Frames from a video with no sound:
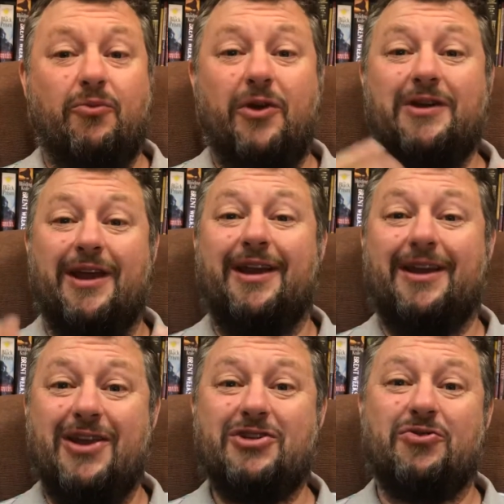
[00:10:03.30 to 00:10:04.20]
went down in
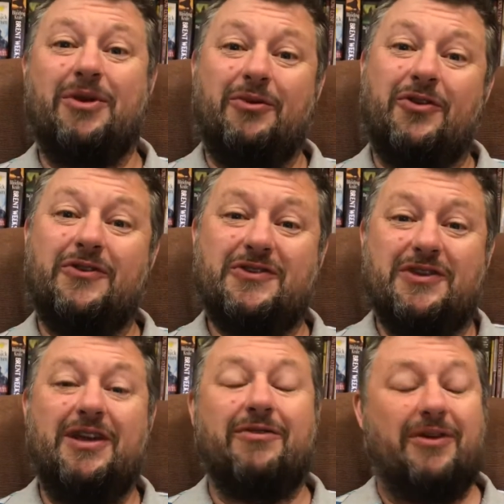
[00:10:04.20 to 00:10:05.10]
history because
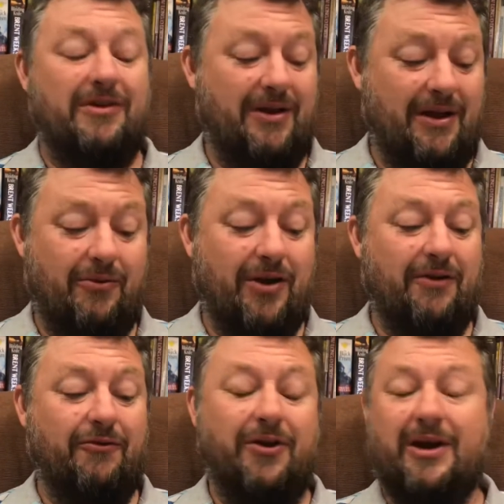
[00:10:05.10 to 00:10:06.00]
Stephen, you know, we're going
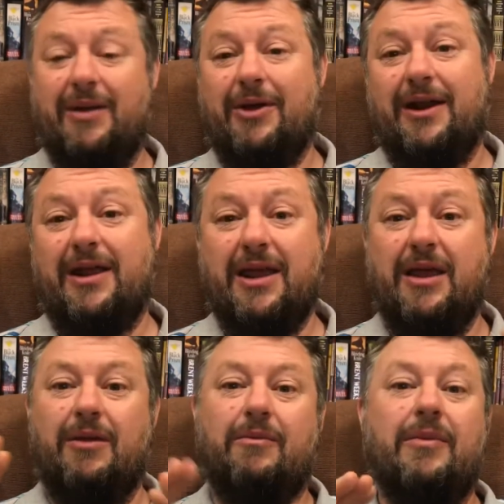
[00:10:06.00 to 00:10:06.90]
to find out about
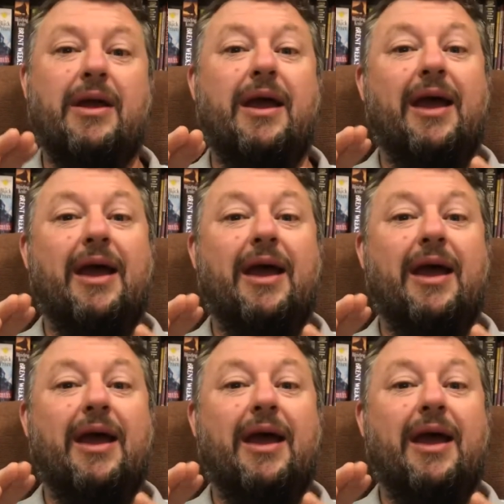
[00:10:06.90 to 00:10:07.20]
him.